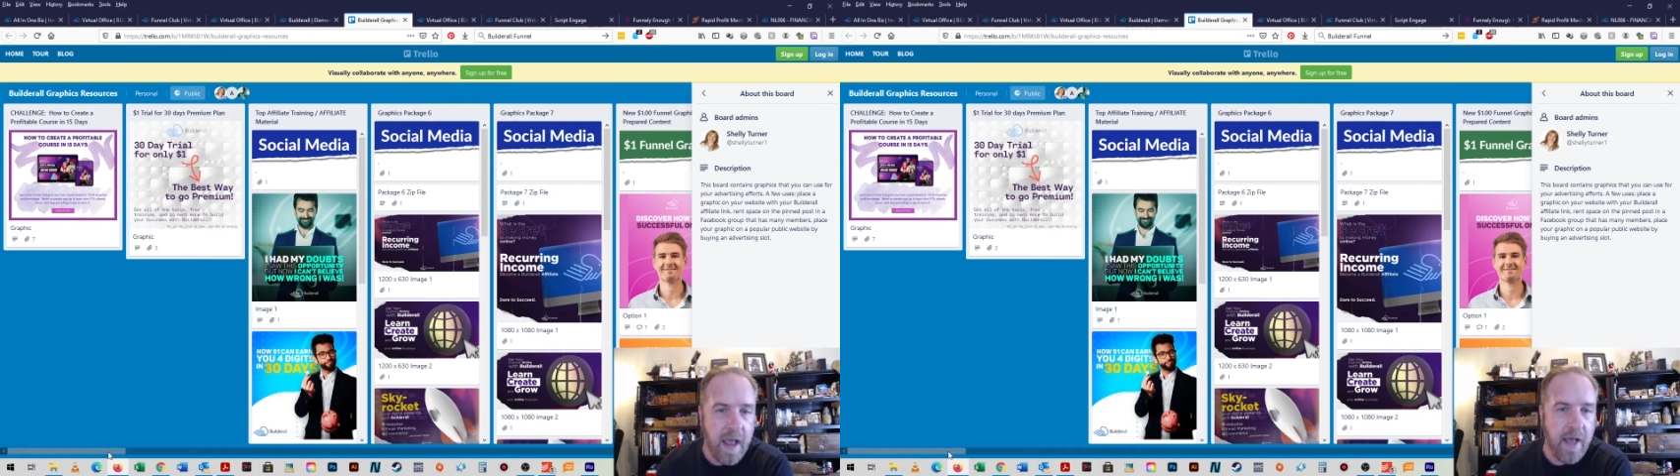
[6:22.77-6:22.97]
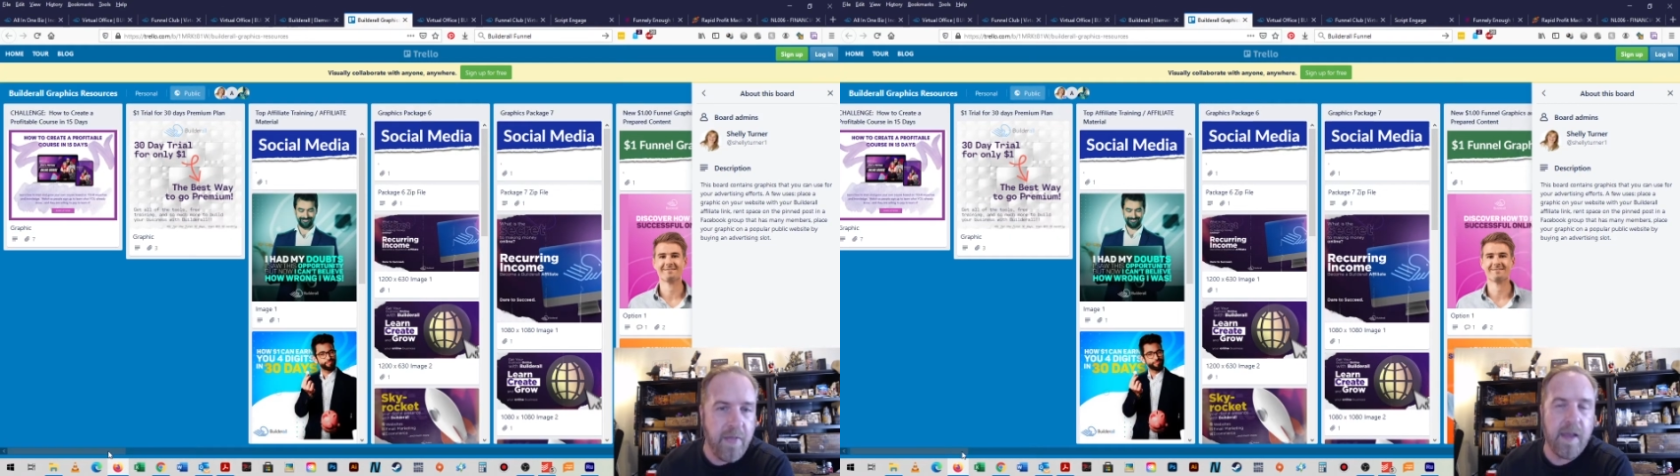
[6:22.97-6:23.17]

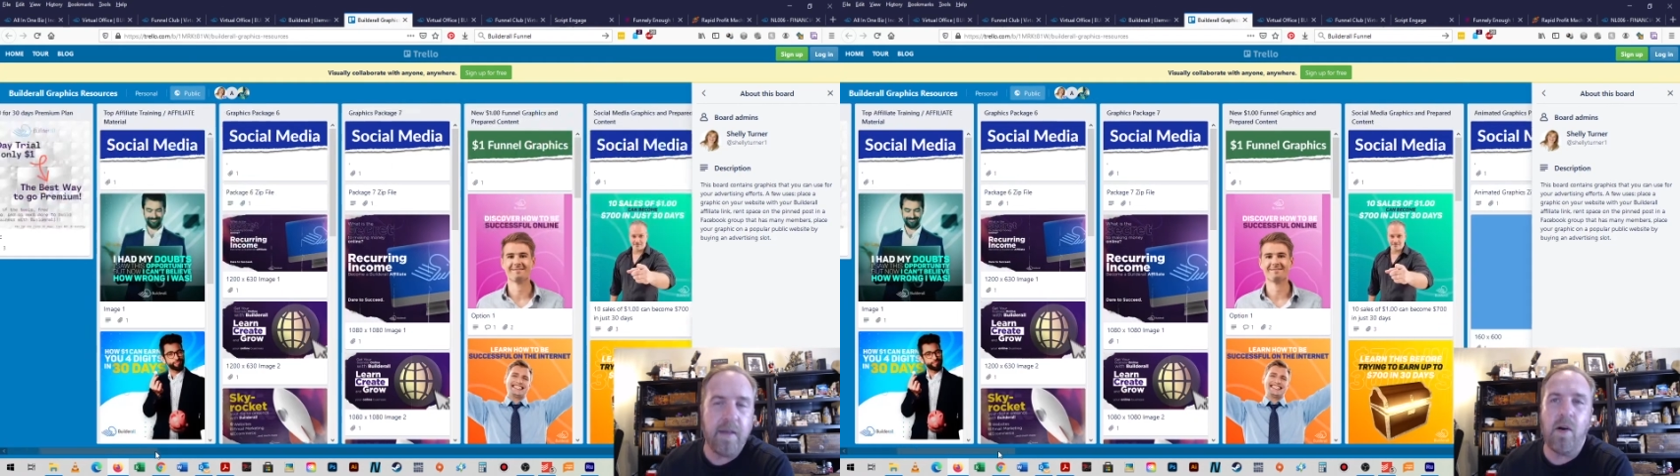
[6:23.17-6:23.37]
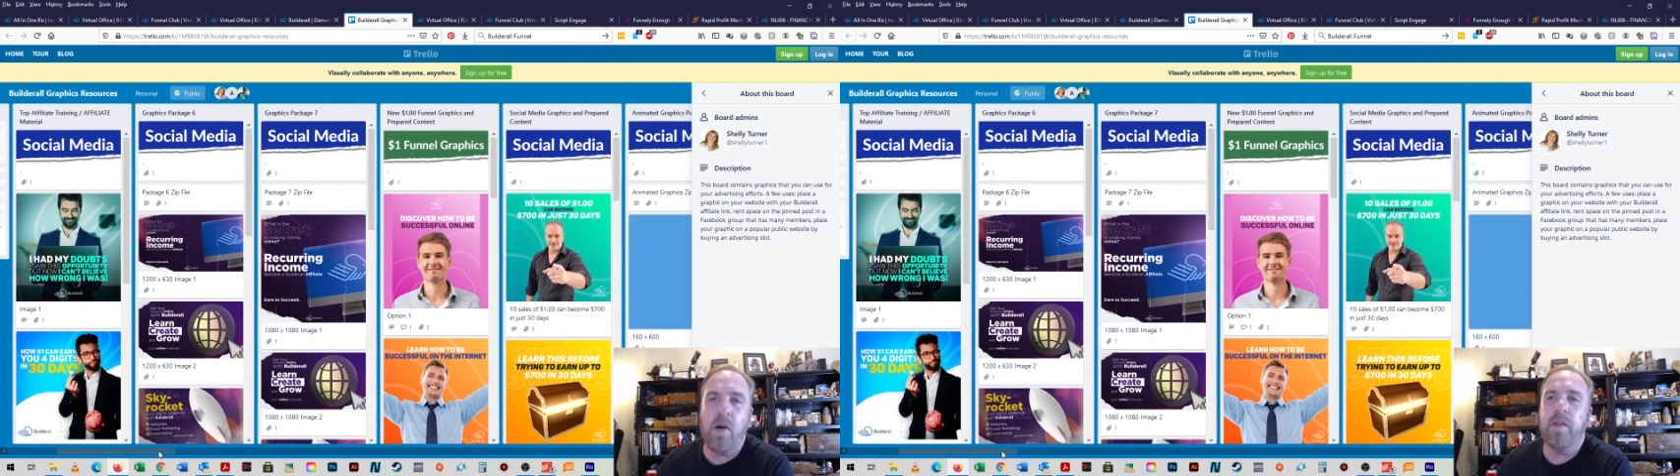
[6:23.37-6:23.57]
and they
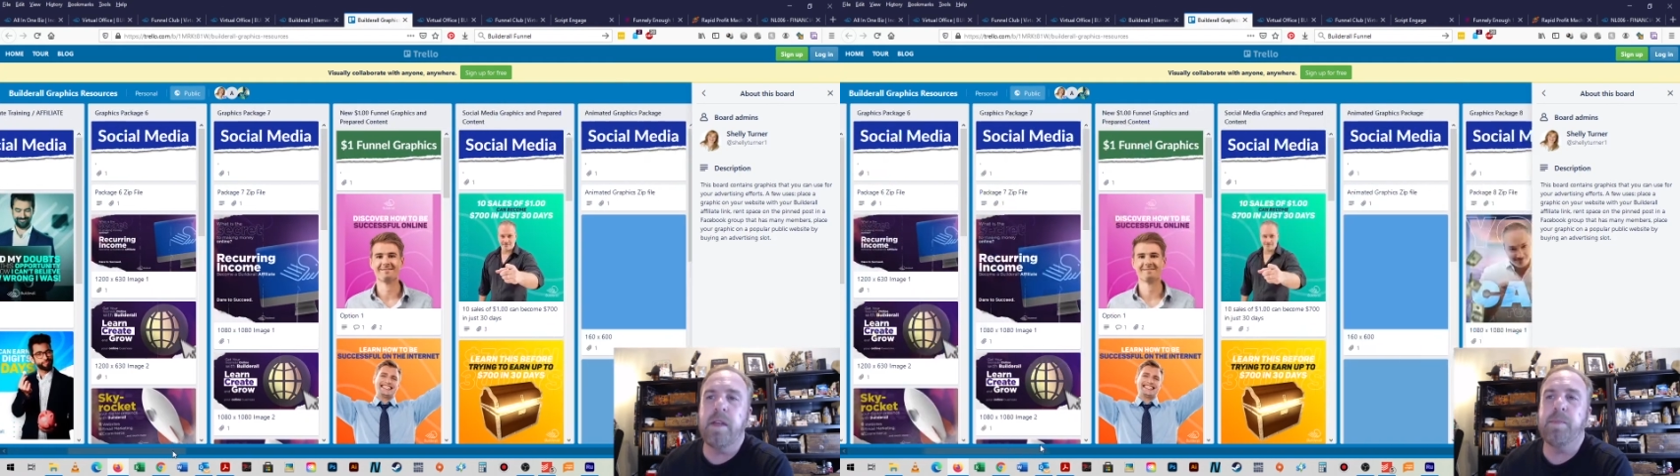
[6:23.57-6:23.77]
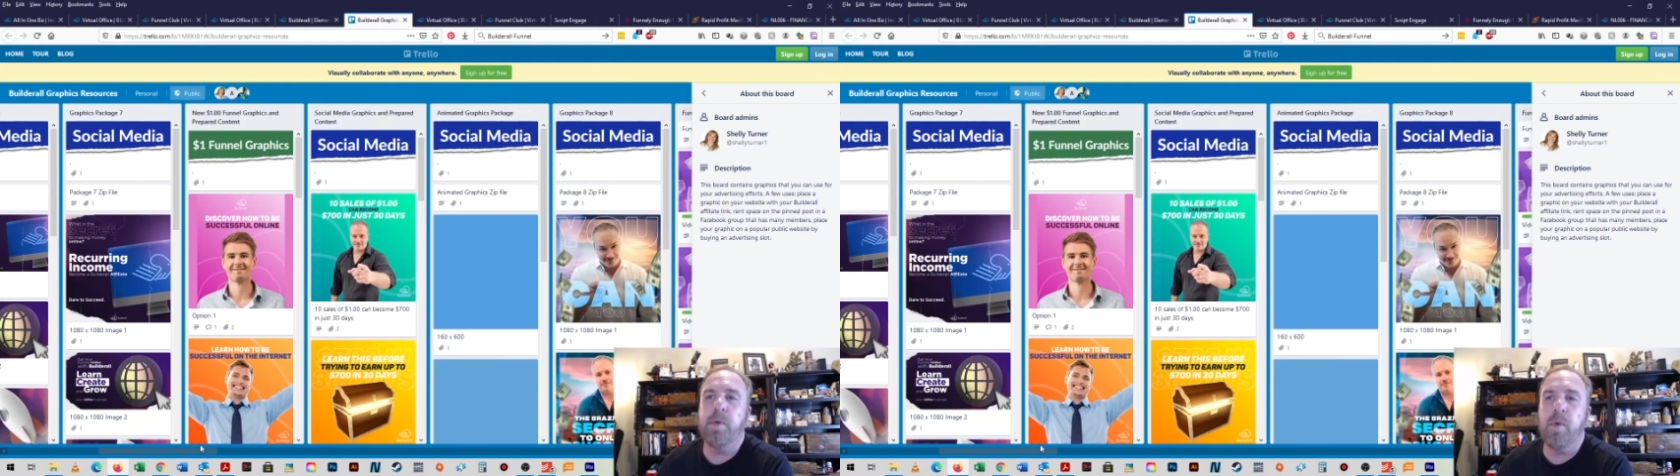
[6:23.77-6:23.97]
have all
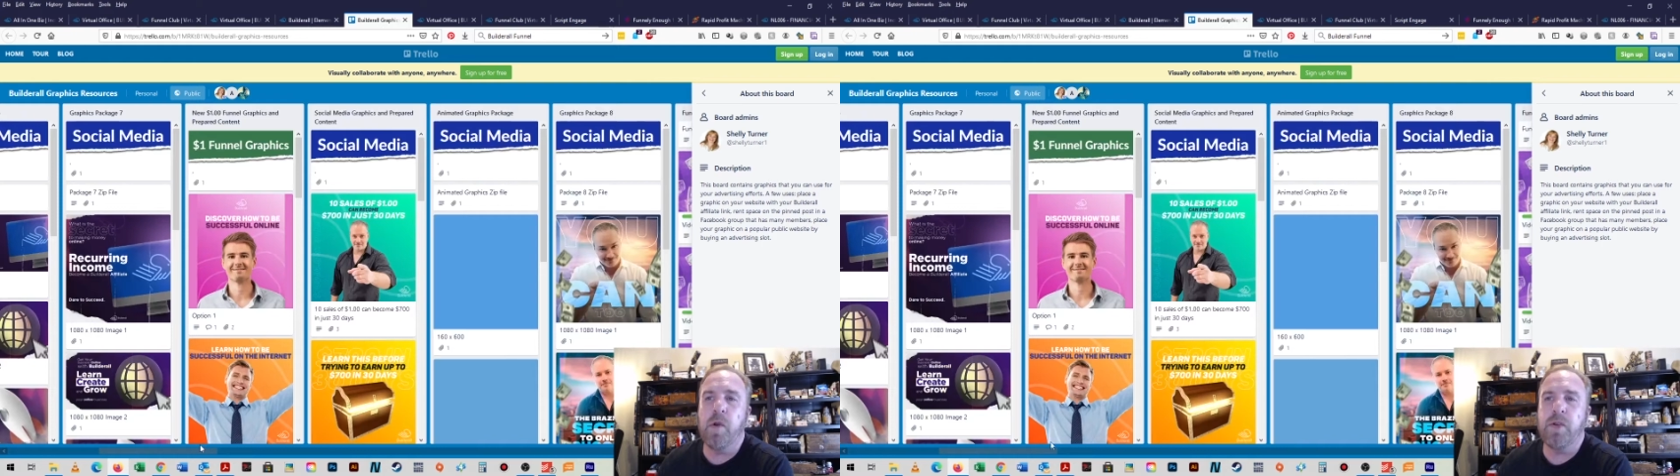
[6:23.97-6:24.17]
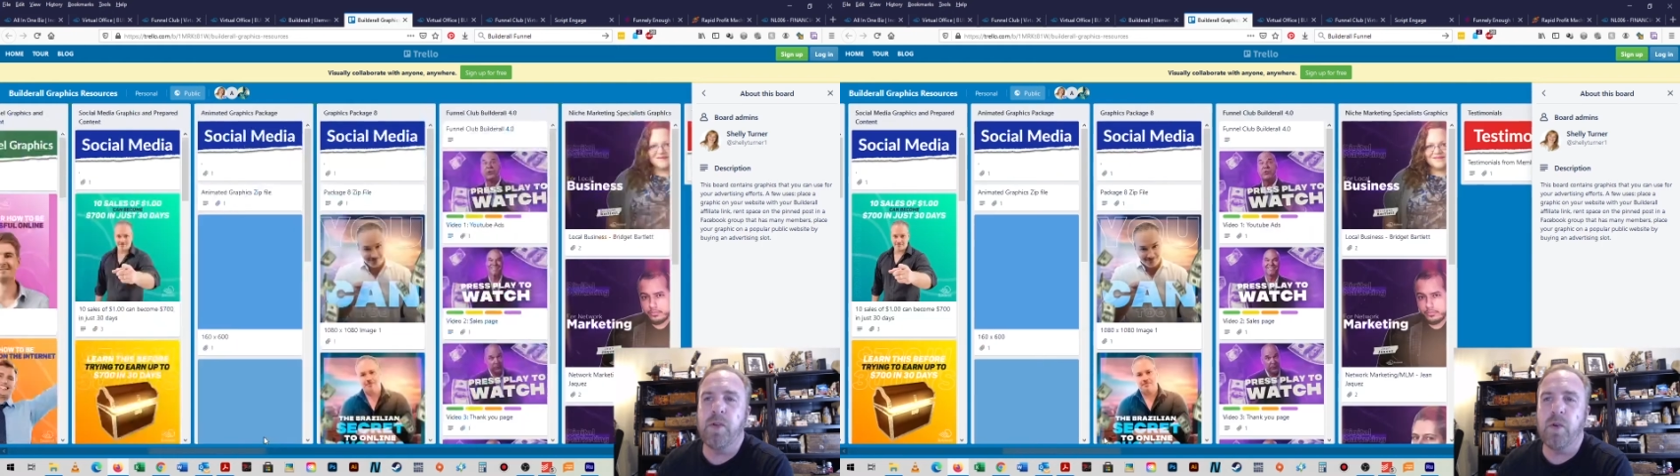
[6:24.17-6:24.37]
these
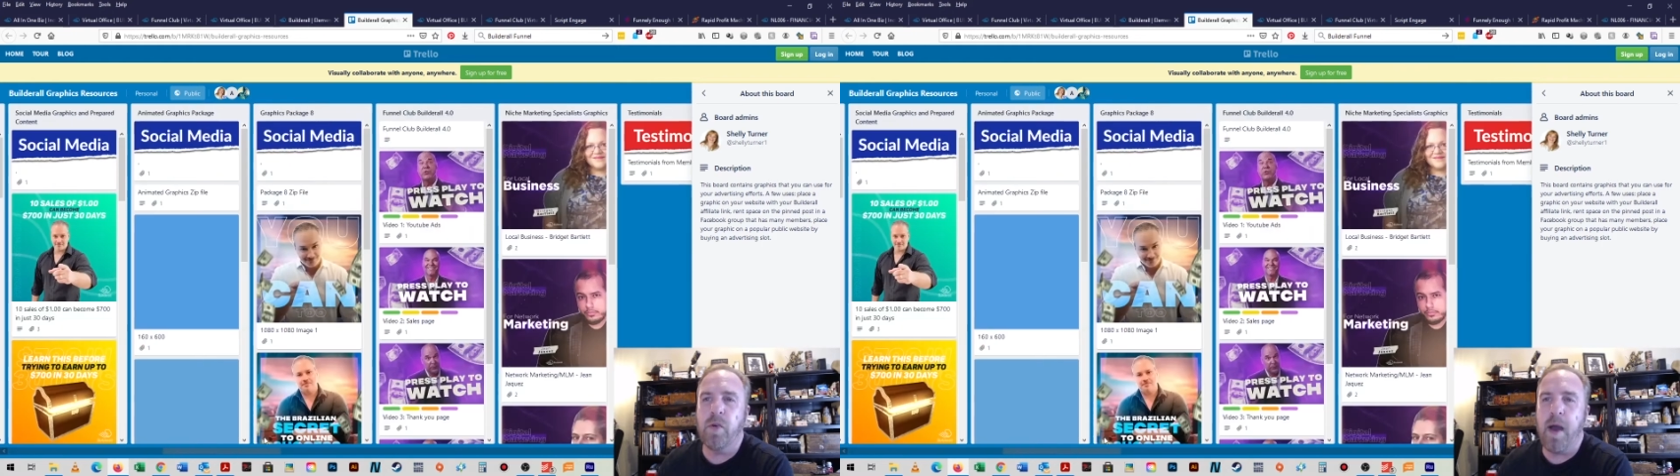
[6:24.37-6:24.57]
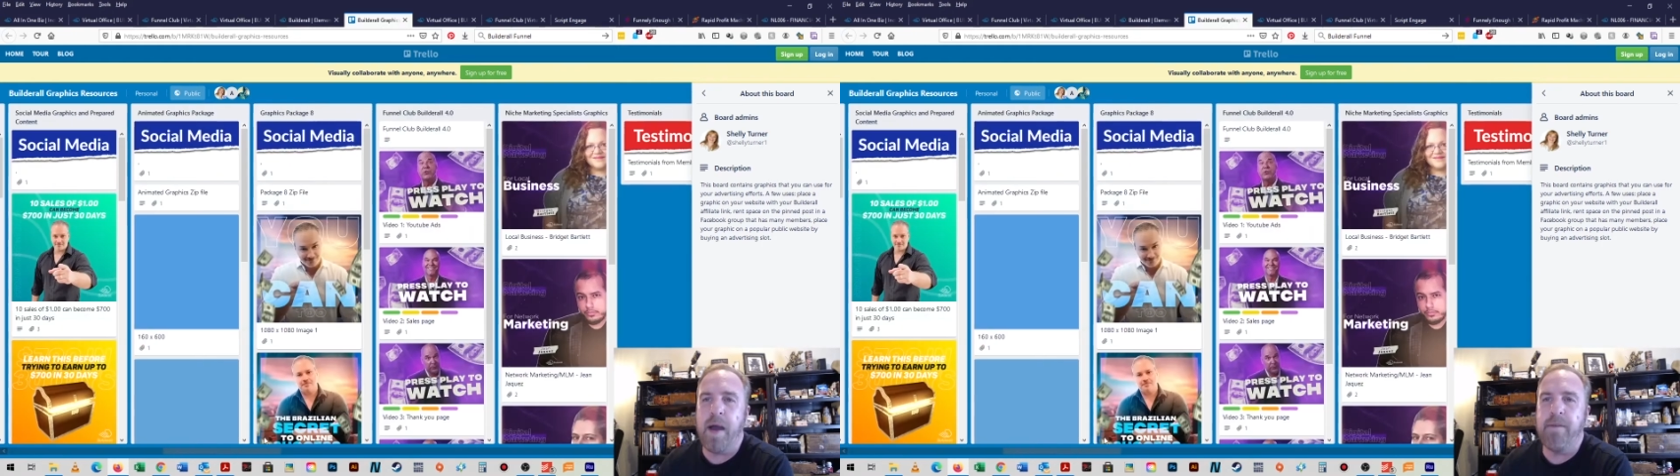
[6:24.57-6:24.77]
promotional
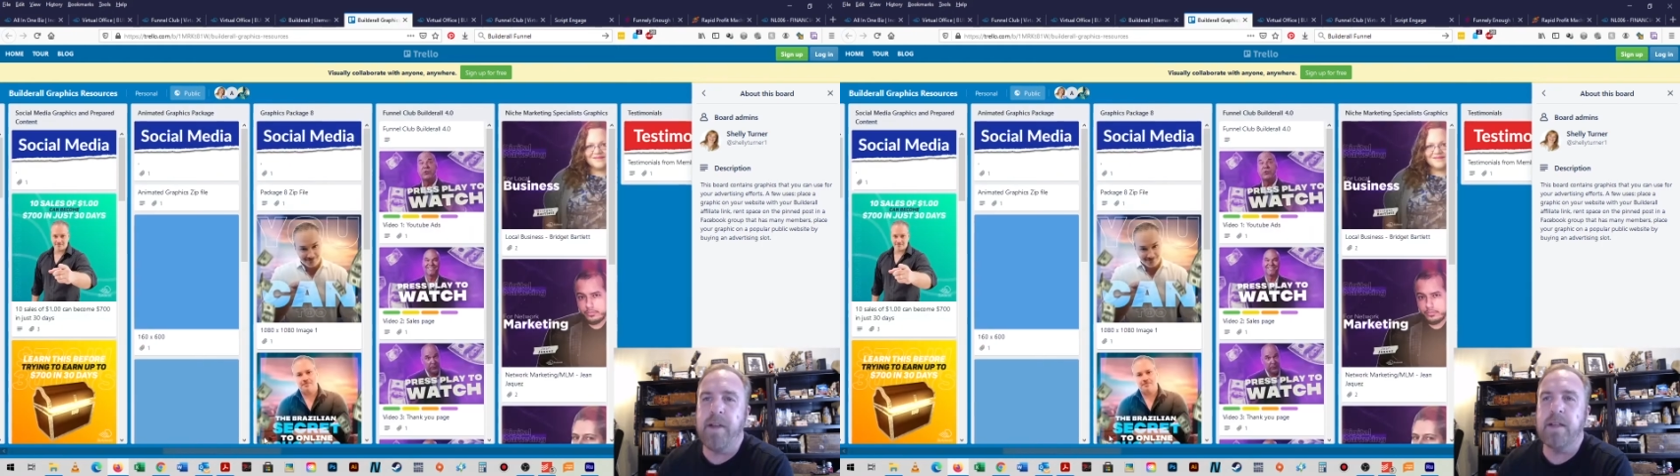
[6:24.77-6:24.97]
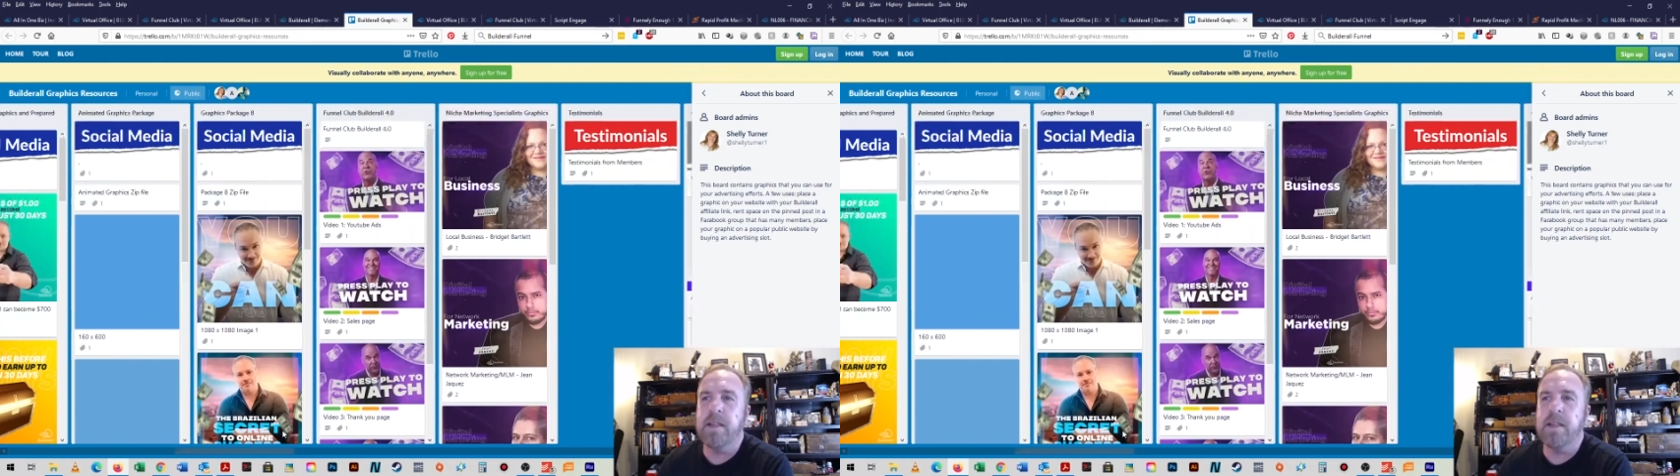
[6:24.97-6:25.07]
graphics.